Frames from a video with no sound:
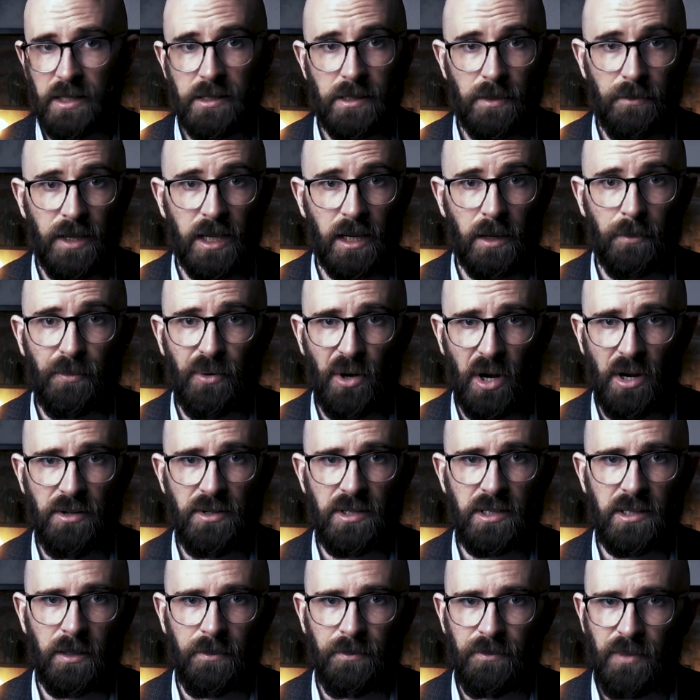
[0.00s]
As the MiG
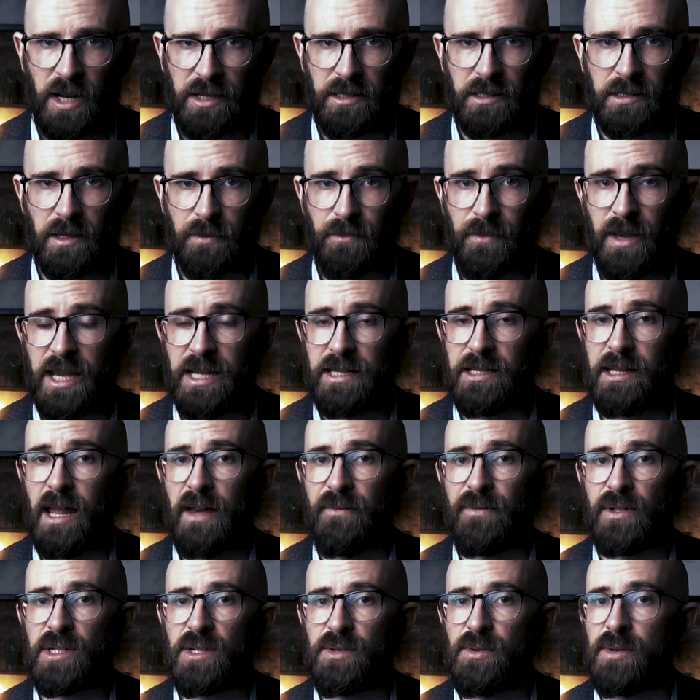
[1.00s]
approached, the Predator made an
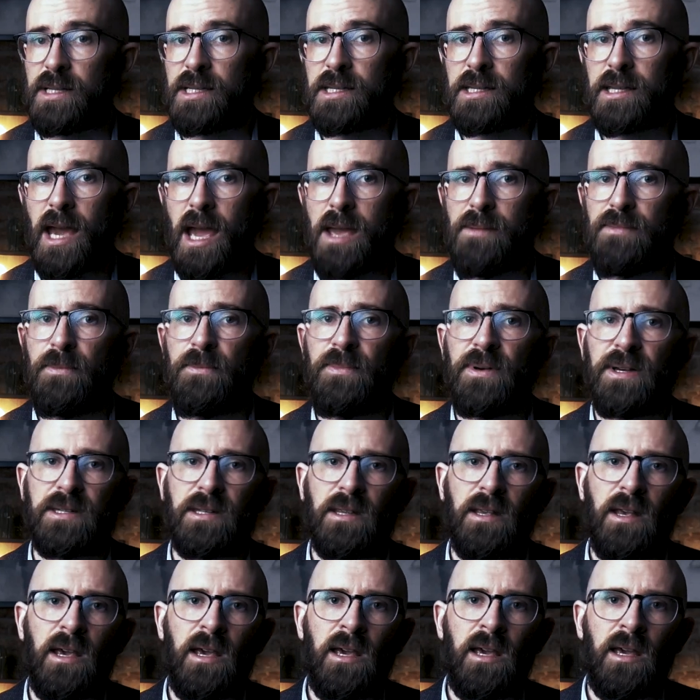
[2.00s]
effort to escape, but
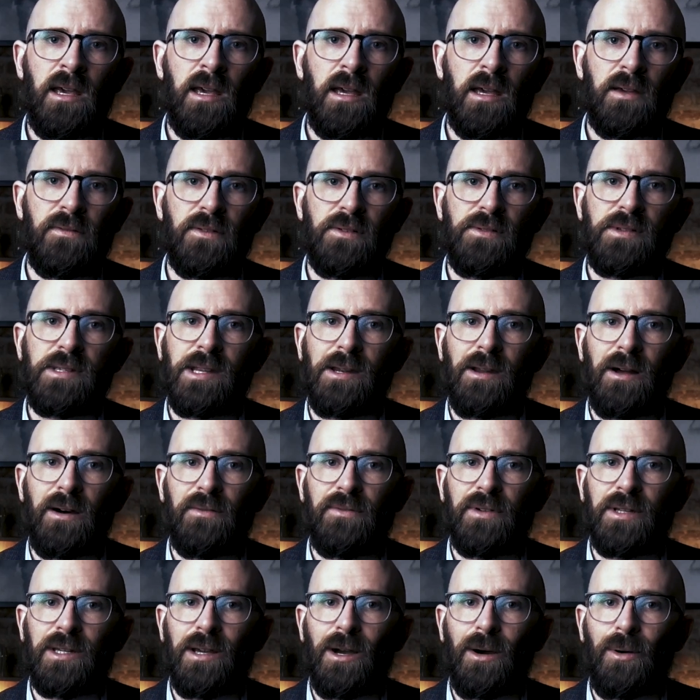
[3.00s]
if you've seen our
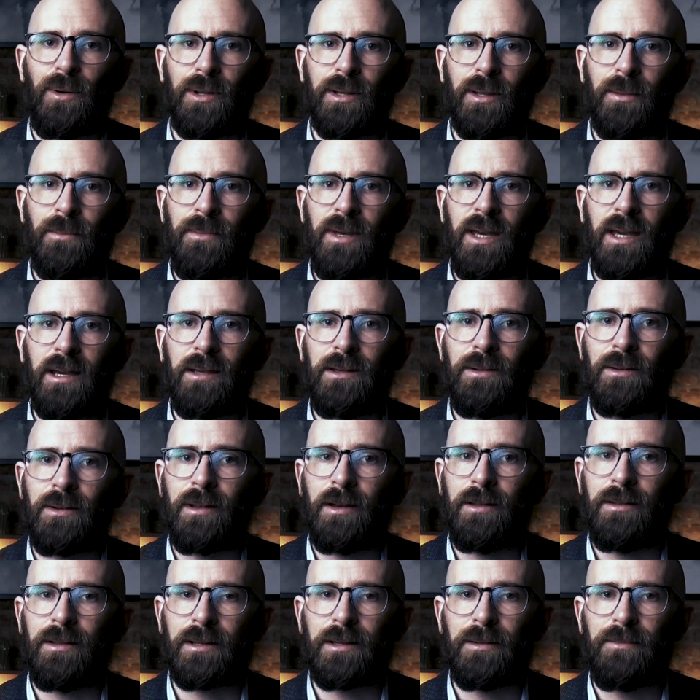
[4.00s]
video on the MiG, you'll
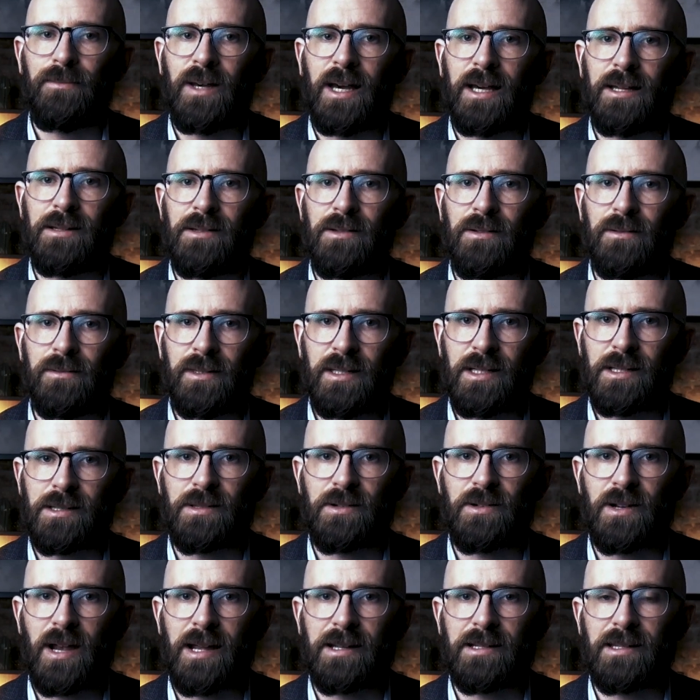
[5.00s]
know that compared to
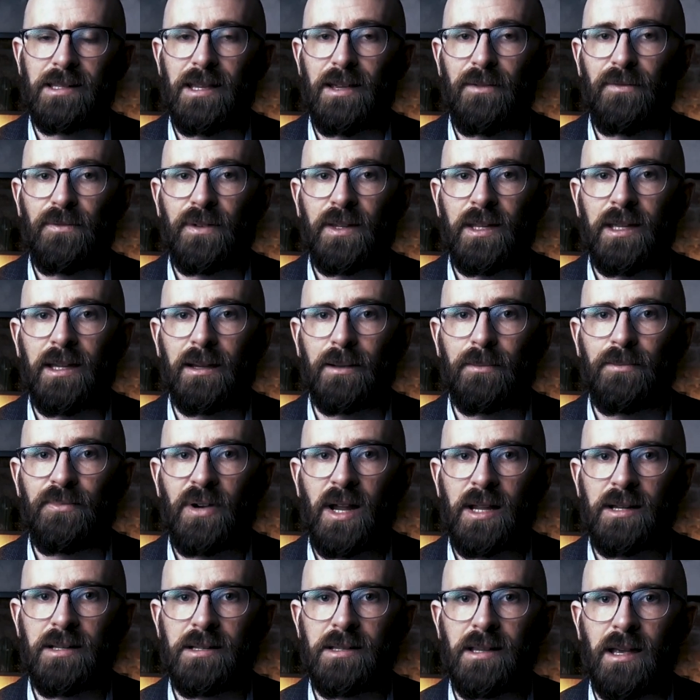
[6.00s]
this jet, the fleeing
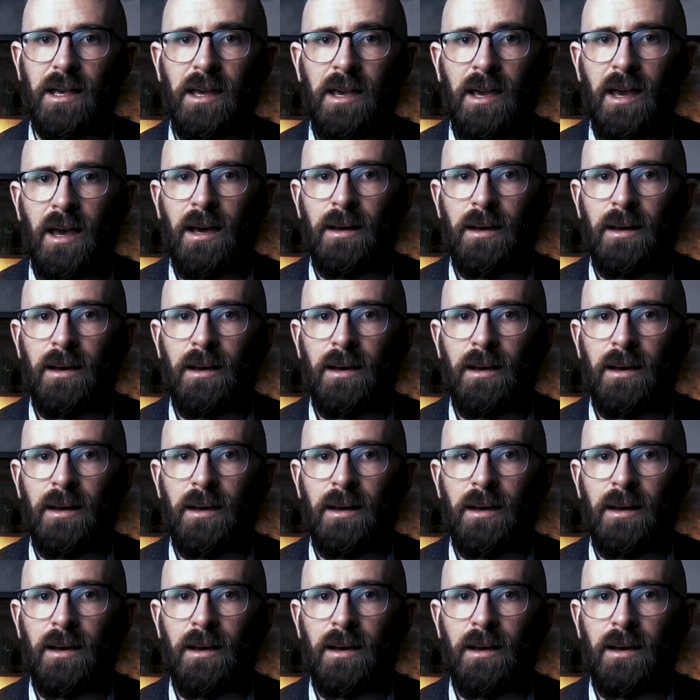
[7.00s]
Predator